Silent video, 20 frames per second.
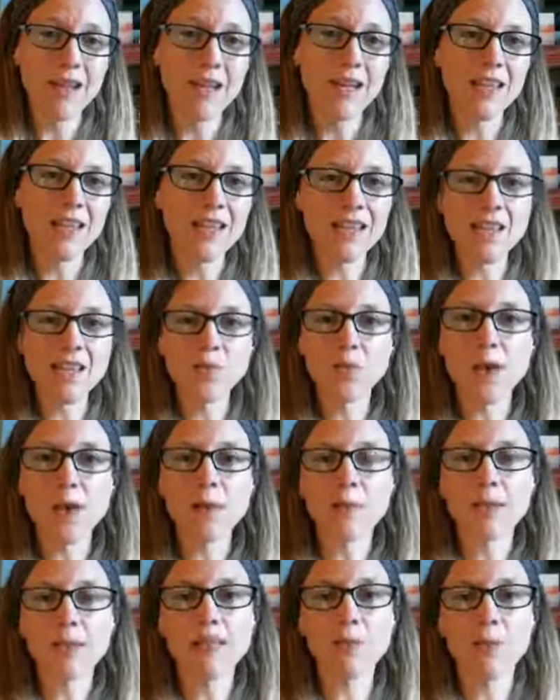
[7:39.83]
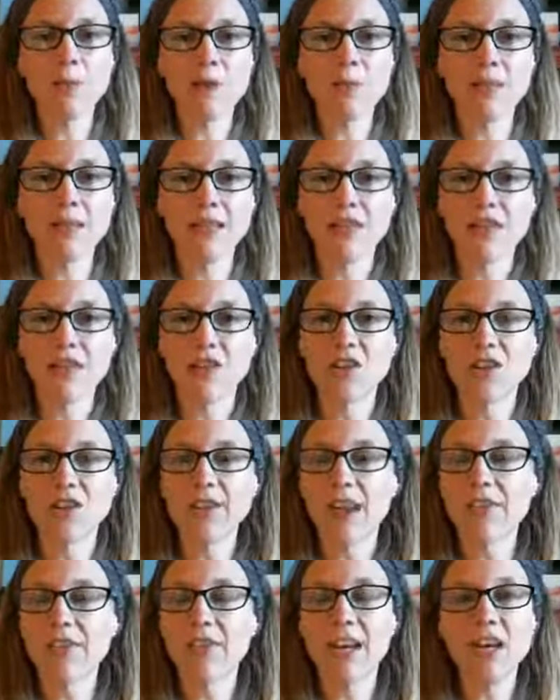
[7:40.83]
This is what I'm experimenting in your
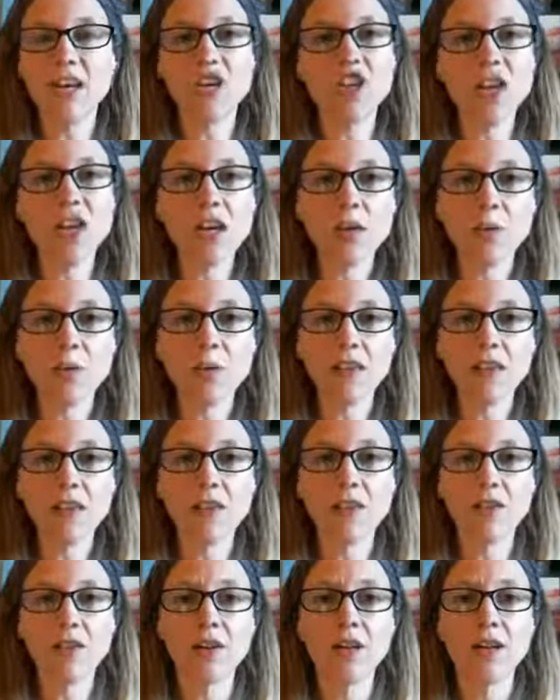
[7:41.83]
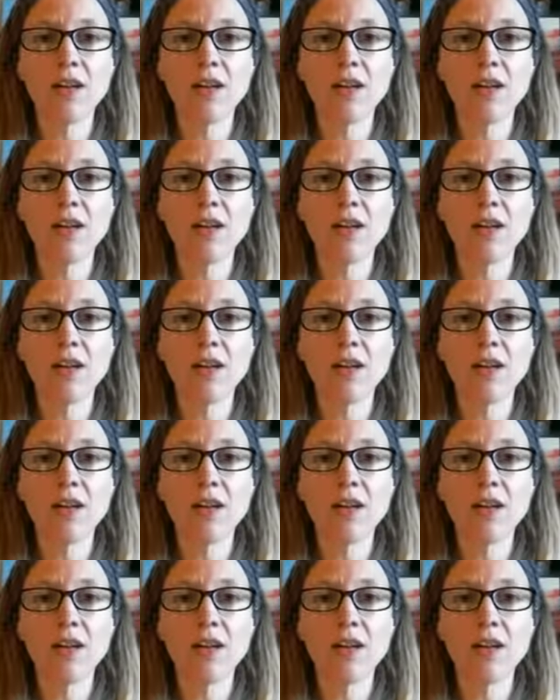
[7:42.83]
life, and I share it with you.